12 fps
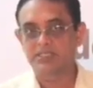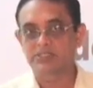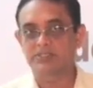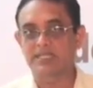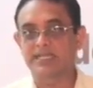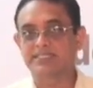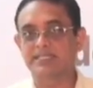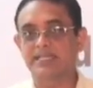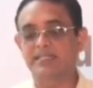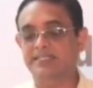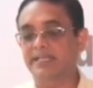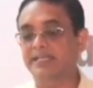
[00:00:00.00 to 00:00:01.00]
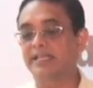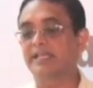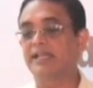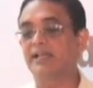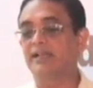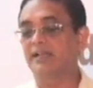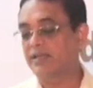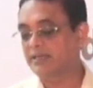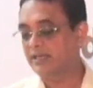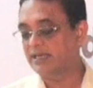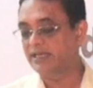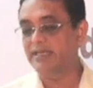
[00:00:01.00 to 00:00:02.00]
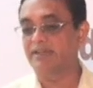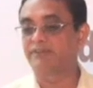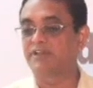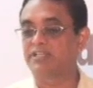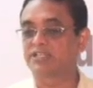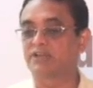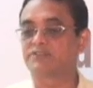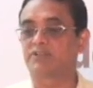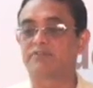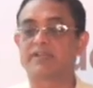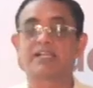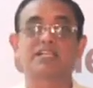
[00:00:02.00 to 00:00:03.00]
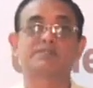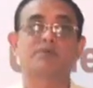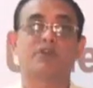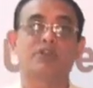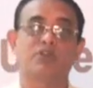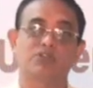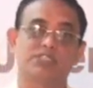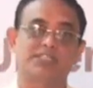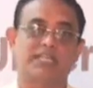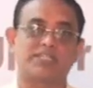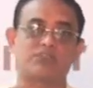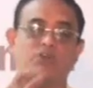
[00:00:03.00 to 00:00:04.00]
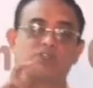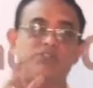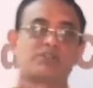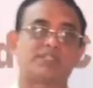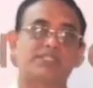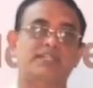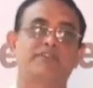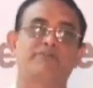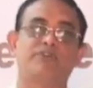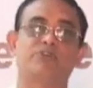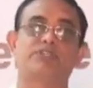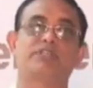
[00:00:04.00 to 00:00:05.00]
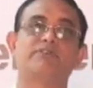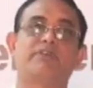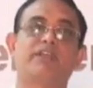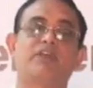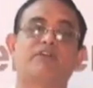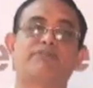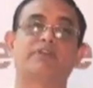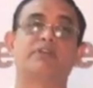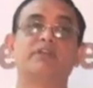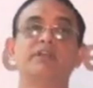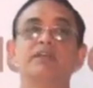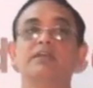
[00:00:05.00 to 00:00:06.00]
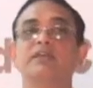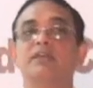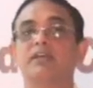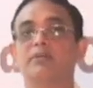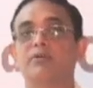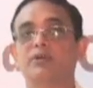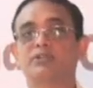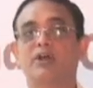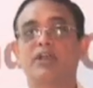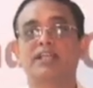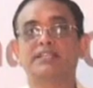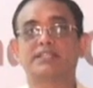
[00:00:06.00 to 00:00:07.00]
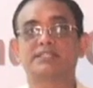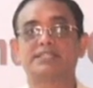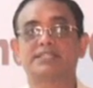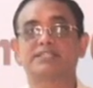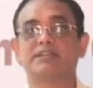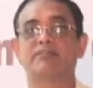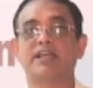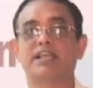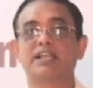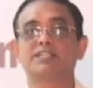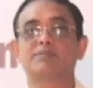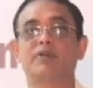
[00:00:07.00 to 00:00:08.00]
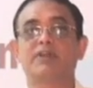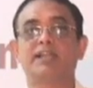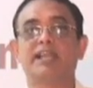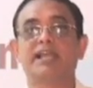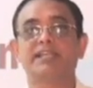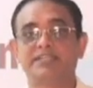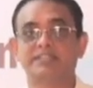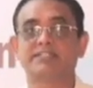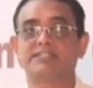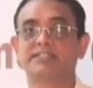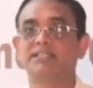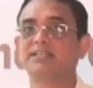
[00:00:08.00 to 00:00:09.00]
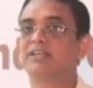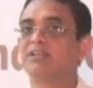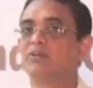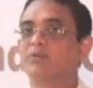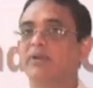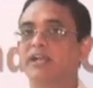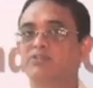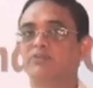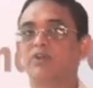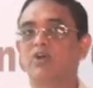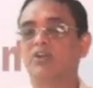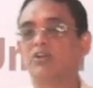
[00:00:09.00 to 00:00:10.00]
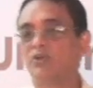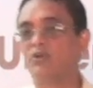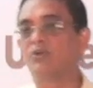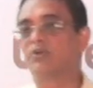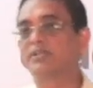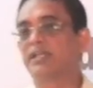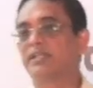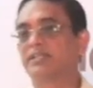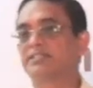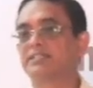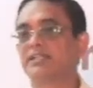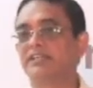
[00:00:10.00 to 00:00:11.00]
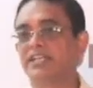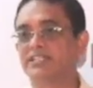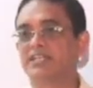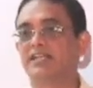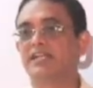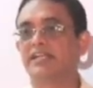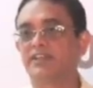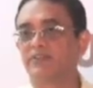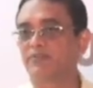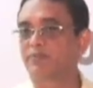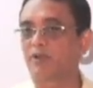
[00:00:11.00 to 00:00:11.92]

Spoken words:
So that's the technical clear definition of cervical spondylosis. There is also this confusion very often about calling this a cervical spondylitis, whereas we all know that it is a degenerative